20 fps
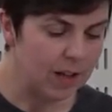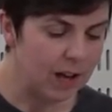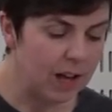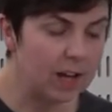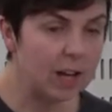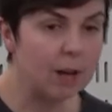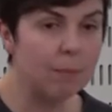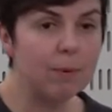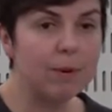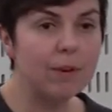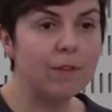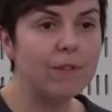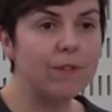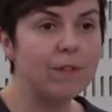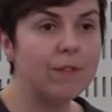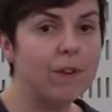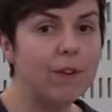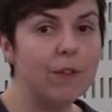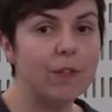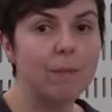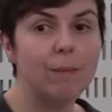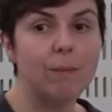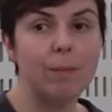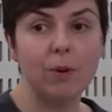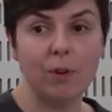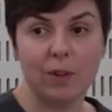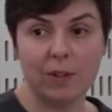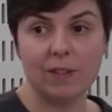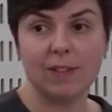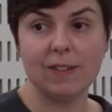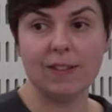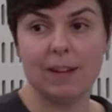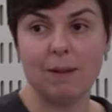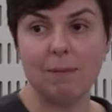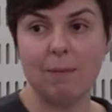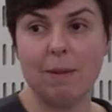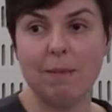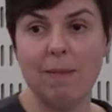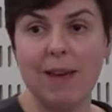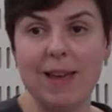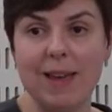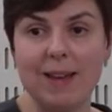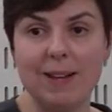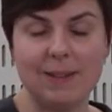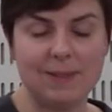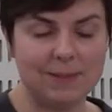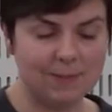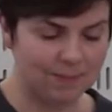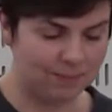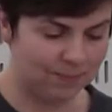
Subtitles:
A couple of further points can be made.